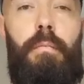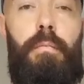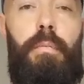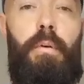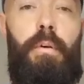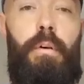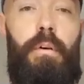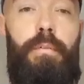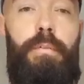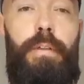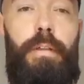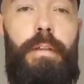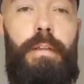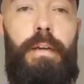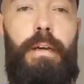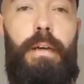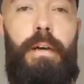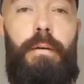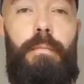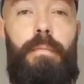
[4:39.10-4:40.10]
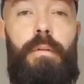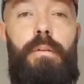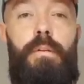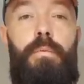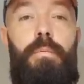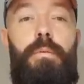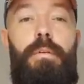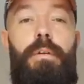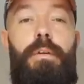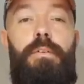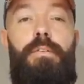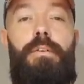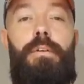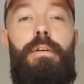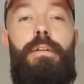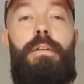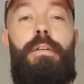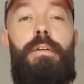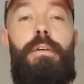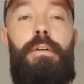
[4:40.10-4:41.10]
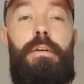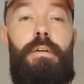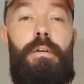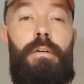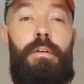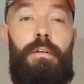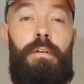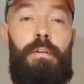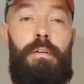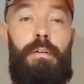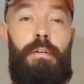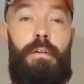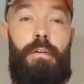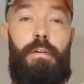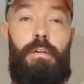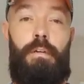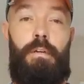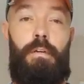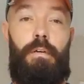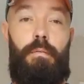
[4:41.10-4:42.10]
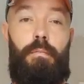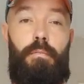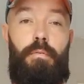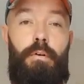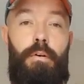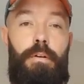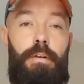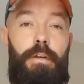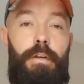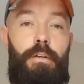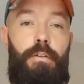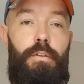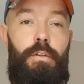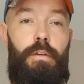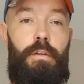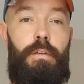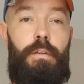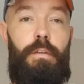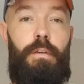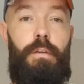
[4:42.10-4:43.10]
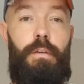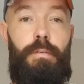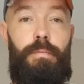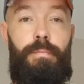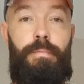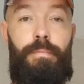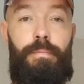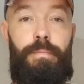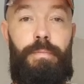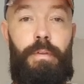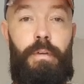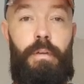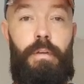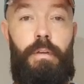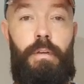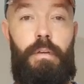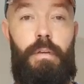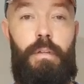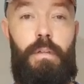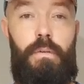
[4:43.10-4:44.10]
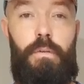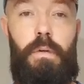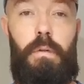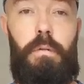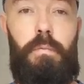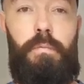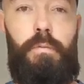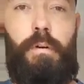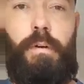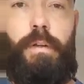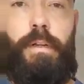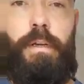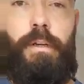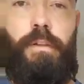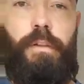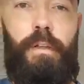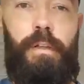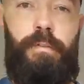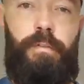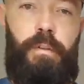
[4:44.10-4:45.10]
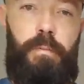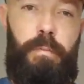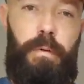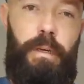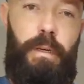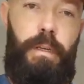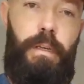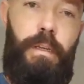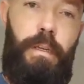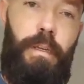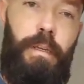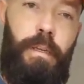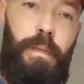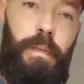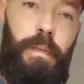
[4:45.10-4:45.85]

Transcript: But other than that, supination, pronation, 12 pronation, I've just been